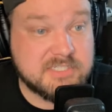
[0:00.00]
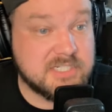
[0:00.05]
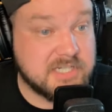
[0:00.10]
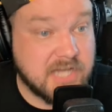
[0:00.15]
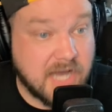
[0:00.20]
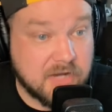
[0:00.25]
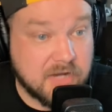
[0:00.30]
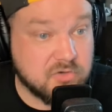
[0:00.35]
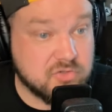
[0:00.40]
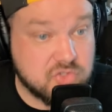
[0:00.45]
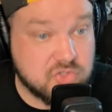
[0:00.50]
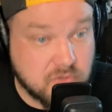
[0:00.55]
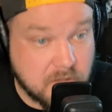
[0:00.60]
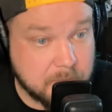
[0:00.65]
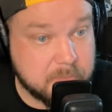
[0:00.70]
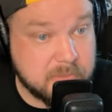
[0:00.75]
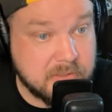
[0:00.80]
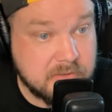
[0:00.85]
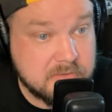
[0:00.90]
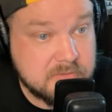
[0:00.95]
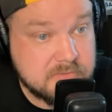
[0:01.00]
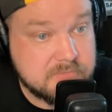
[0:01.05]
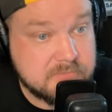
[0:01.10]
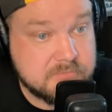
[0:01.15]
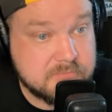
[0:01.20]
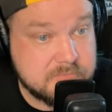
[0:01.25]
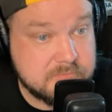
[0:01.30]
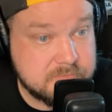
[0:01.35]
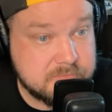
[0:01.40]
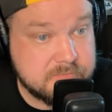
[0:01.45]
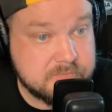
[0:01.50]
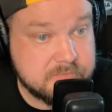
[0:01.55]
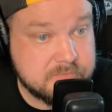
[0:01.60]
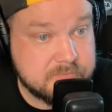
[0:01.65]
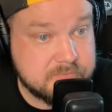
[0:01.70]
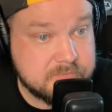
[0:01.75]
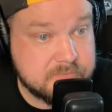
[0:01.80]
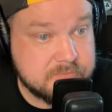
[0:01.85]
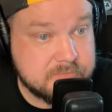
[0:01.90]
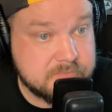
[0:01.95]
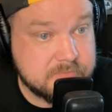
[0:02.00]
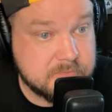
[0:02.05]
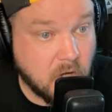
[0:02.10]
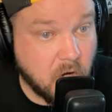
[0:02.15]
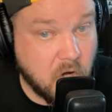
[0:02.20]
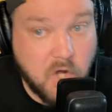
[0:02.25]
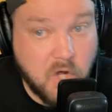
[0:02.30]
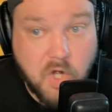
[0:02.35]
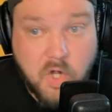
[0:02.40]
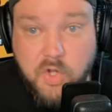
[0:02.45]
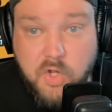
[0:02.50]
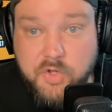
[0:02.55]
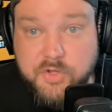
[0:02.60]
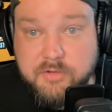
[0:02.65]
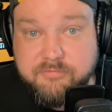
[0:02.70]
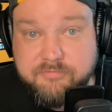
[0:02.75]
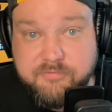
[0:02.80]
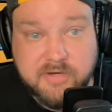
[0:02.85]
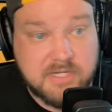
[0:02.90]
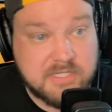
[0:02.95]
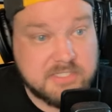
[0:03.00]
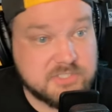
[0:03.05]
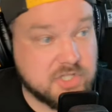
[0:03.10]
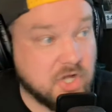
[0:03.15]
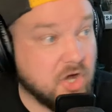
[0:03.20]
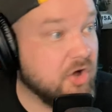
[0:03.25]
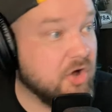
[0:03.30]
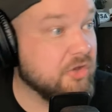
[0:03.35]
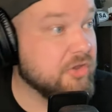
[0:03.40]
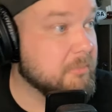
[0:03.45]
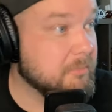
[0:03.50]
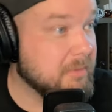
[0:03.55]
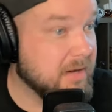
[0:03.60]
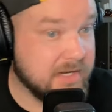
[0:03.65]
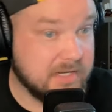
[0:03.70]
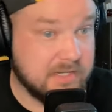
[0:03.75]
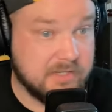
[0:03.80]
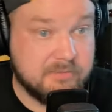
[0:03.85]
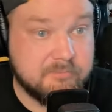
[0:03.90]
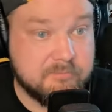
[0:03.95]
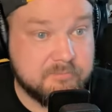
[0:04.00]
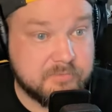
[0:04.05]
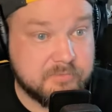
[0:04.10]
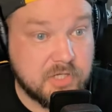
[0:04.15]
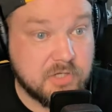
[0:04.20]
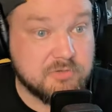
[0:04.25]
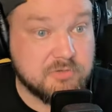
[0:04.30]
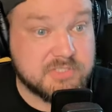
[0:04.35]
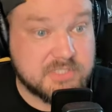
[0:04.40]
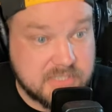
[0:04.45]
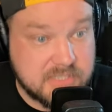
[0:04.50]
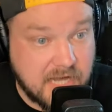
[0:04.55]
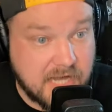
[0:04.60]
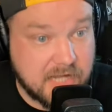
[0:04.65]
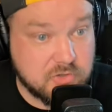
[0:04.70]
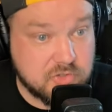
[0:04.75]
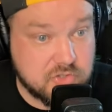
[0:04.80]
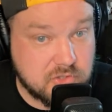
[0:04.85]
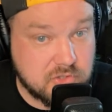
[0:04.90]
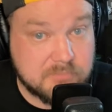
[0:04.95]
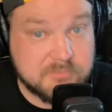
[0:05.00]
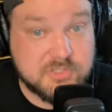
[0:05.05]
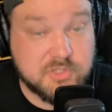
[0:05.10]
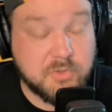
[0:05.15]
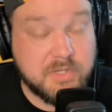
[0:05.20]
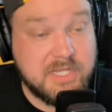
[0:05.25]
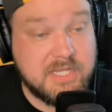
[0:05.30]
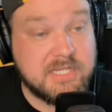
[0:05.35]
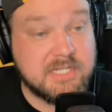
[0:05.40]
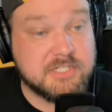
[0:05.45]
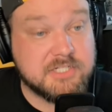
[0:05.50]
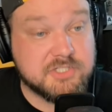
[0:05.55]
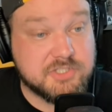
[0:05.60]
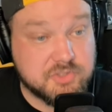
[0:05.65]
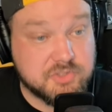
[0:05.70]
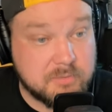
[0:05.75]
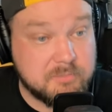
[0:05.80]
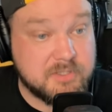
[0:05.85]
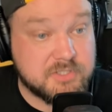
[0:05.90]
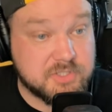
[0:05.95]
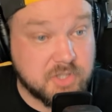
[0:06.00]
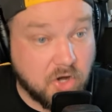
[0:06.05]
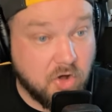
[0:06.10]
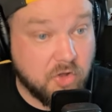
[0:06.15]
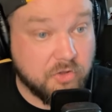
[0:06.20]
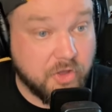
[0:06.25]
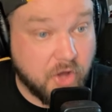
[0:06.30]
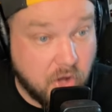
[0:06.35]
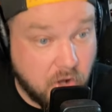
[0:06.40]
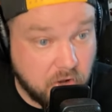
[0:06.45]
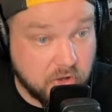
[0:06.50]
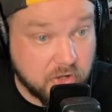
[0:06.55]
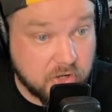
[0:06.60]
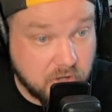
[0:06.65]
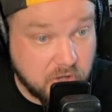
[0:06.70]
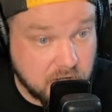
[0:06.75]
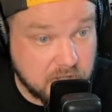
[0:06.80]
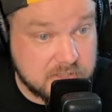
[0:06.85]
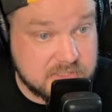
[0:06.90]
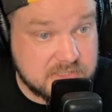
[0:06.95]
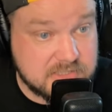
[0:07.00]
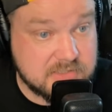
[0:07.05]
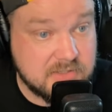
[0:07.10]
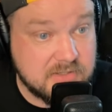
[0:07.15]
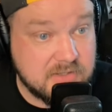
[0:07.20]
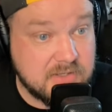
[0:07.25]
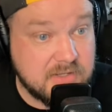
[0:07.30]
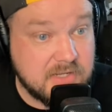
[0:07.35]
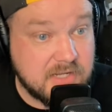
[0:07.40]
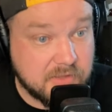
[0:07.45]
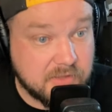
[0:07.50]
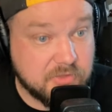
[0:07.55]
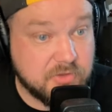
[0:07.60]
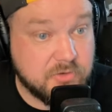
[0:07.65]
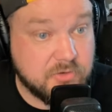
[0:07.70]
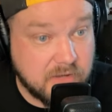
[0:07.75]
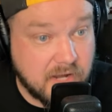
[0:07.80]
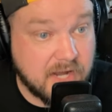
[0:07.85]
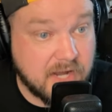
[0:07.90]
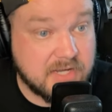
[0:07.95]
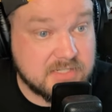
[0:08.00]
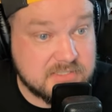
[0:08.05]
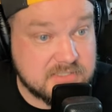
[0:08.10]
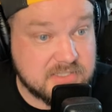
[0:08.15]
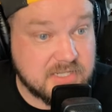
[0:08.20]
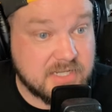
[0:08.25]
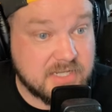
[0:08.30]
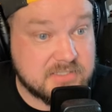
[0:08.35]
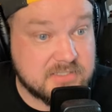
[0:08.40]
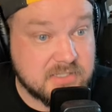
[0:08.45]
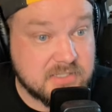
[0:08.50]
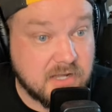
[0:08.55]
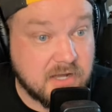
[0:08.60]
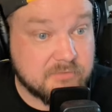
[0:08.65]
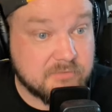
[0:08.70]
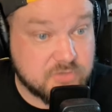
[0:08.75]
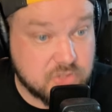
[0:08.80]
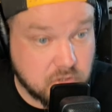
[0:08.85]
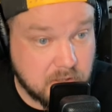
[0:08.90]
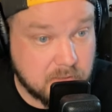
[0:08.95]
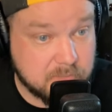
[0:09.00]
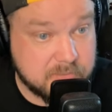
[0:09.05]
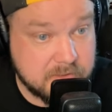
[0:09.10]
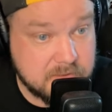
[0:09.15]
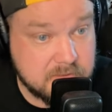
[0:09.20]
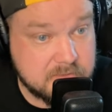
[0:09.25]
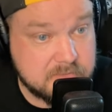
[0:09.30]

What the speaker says: to Donald Trump. All the funds, all the money goes to Donald Trump so he can distribute to all the oligarchs in the United States of Trump.